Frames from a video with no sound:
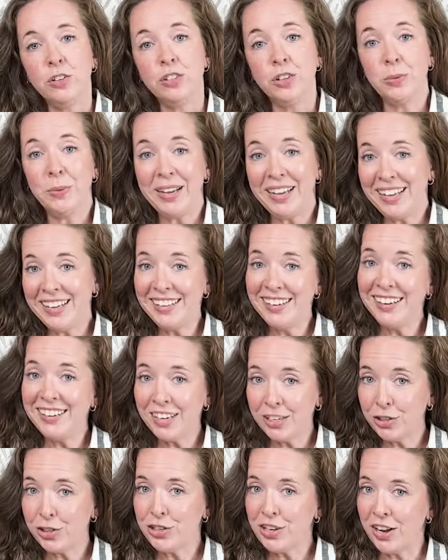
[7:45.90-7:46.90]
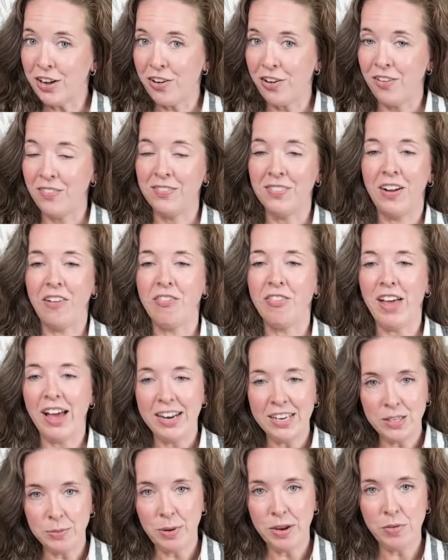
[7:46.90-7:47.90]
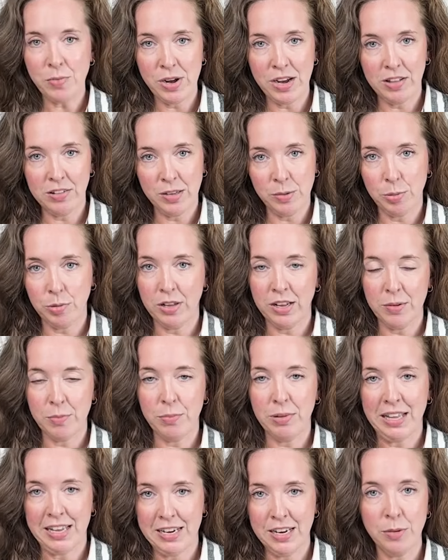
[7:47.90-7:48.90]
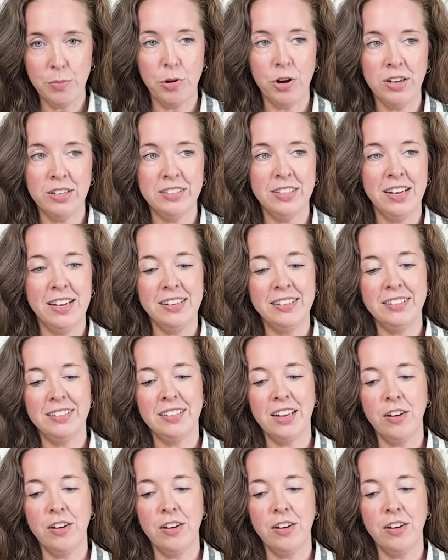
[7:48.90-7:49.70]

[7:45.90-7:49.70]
So in a nutshell, that is my weekly planning process.